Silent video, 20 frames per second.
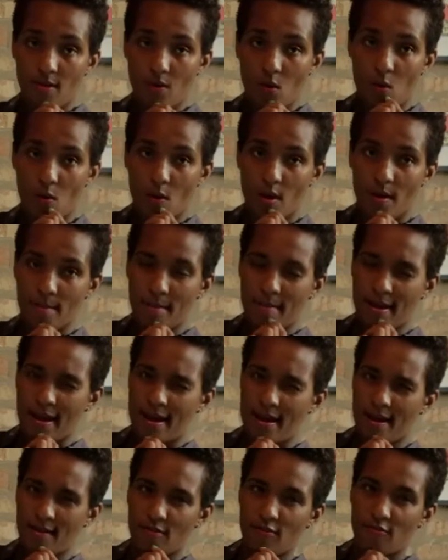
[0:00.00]
on
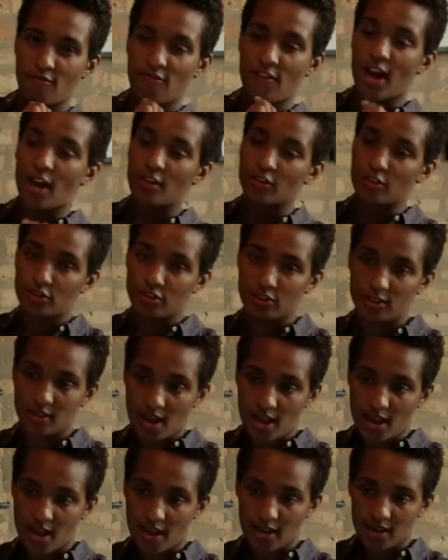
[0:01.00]
my father's
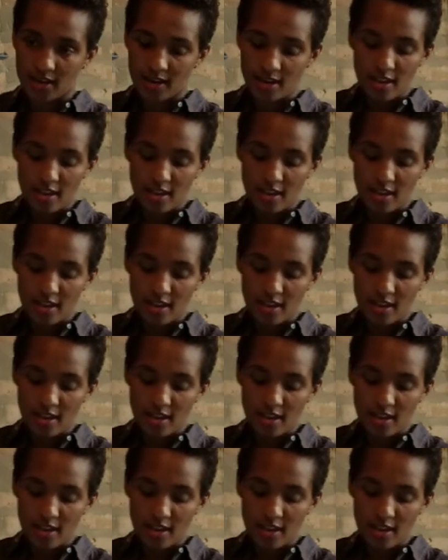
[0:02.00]
side.